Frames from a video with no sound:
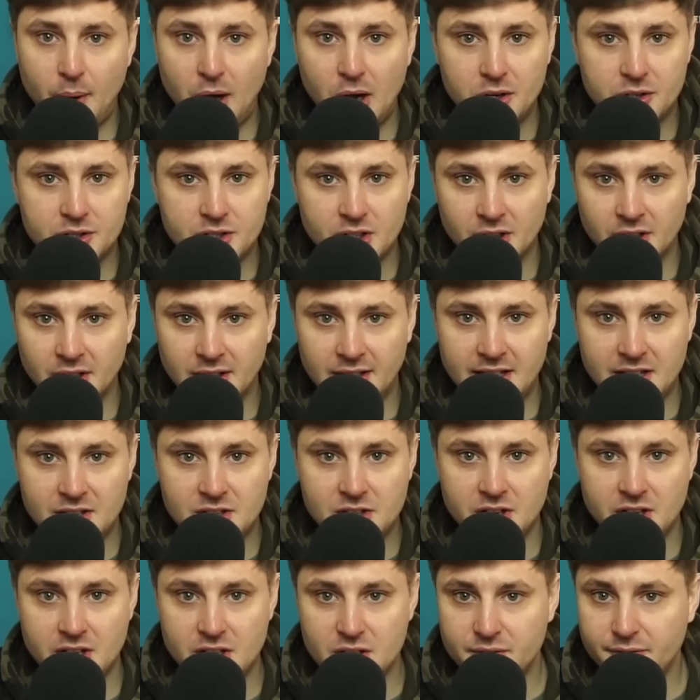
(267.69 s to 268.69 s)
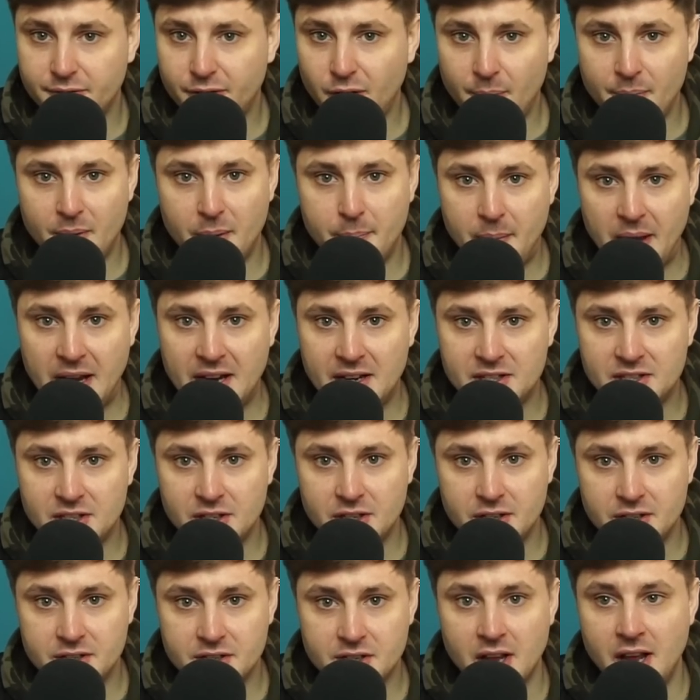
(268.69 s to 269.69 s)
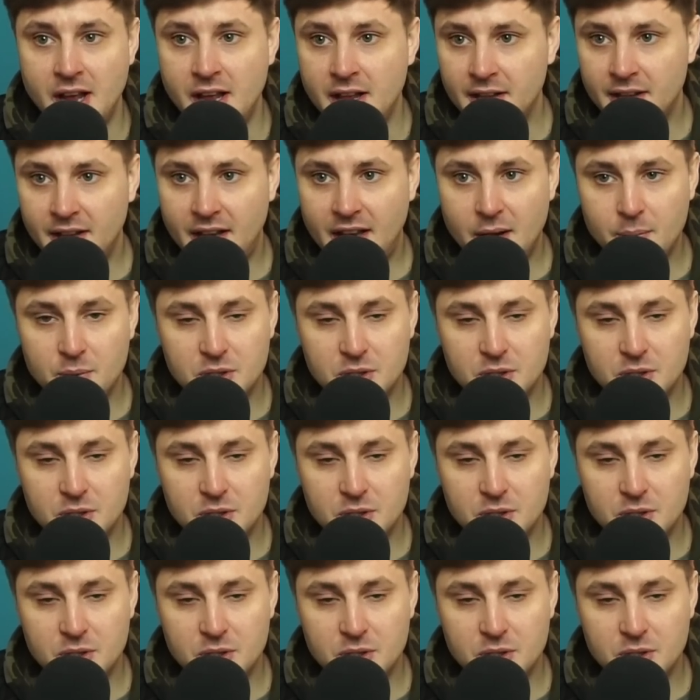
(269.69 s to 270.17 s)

bugs and glitches from the betas that they were